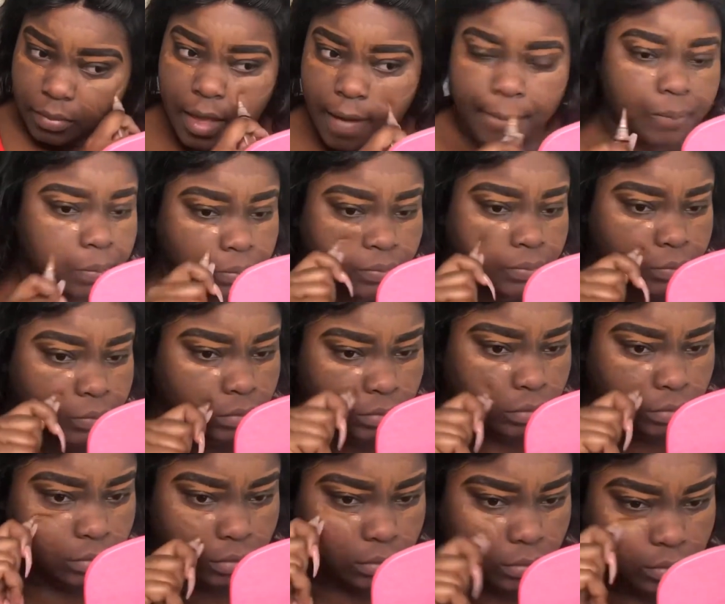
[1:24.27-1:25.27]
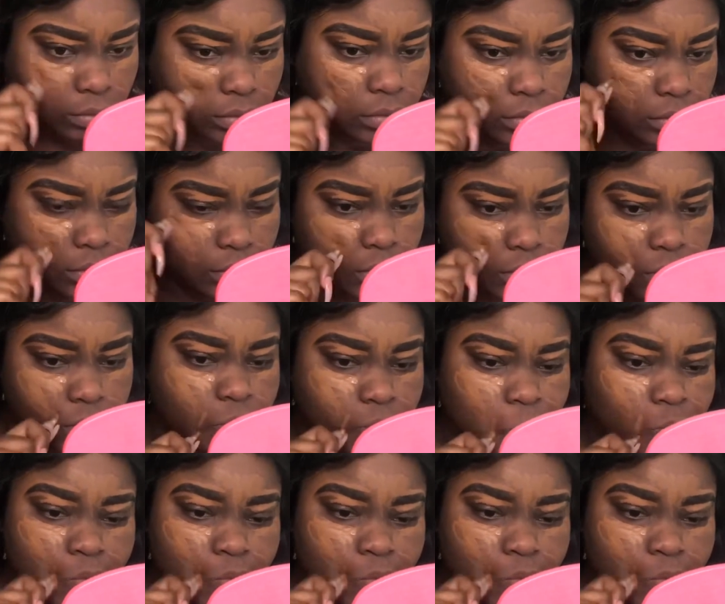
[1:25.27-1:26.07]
Well, I started doing this